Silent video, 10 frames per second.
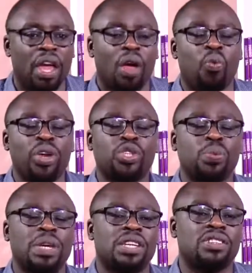which
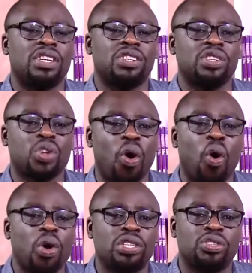means it is
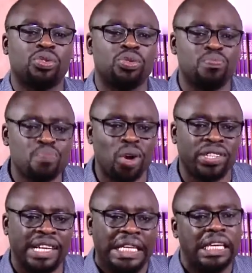owed to
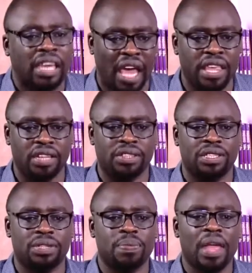mostly
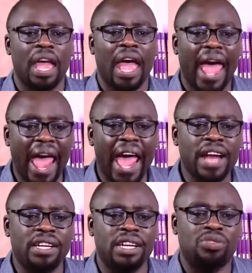Kenyans,
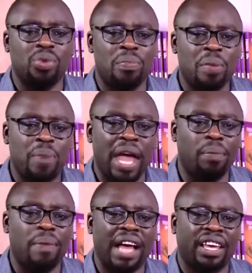and it will be paid
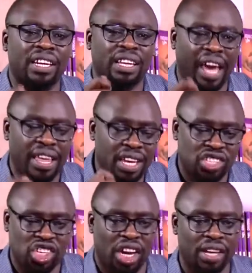back in Kenya
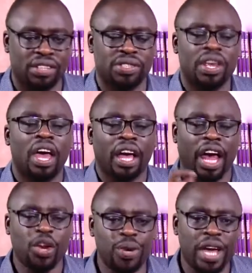shillings.
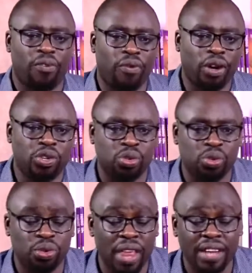Can we afford to
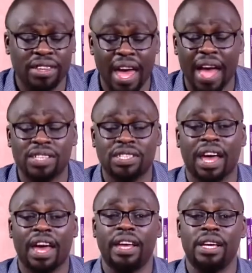do that? The
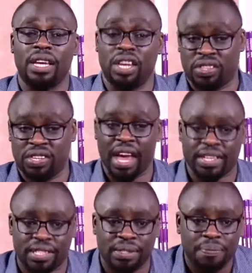answer is yes.